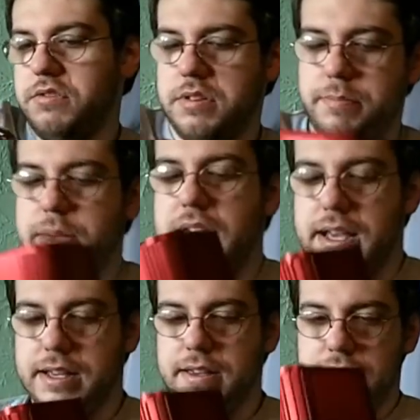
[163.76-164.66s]
Go to the
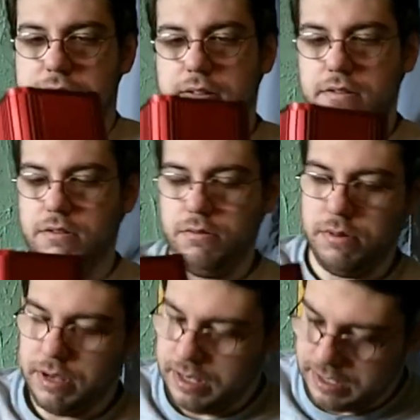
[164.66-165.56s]
back. Oh.
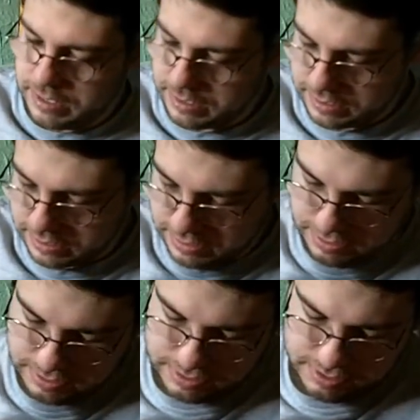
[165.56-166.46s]

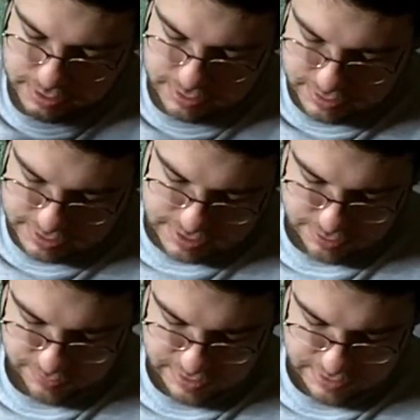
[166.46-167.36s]
You can see
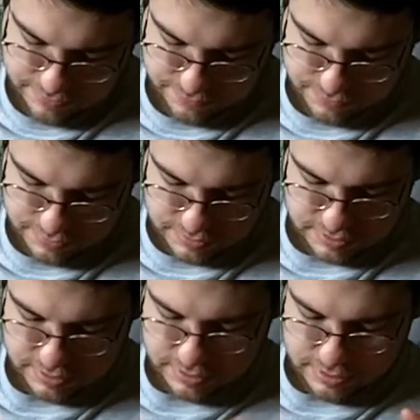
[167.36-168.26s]
I don't have
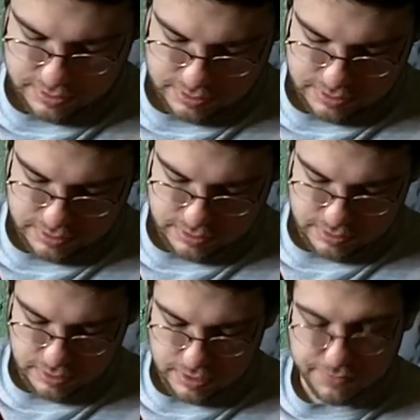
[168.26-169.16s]

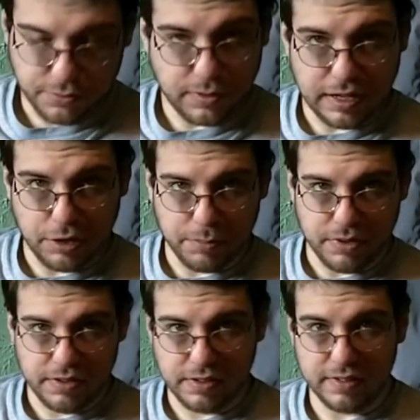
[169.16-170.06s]
left or right
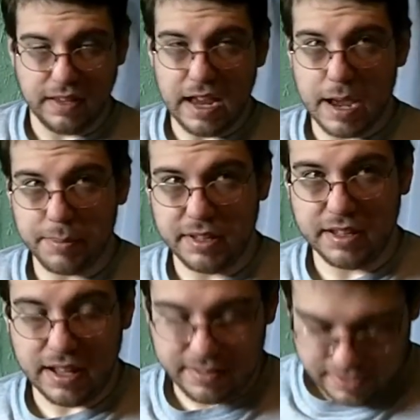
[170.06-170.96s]
outputs because I
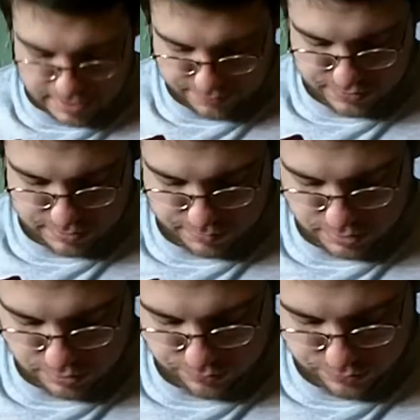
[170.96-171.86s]
opted not to have them,
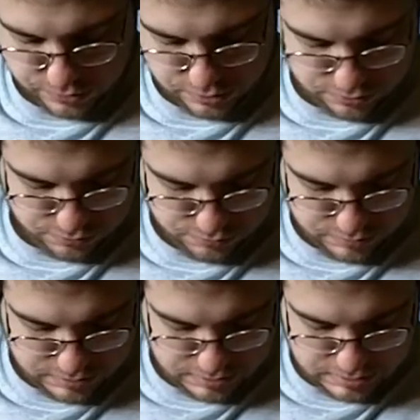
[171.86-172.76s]
although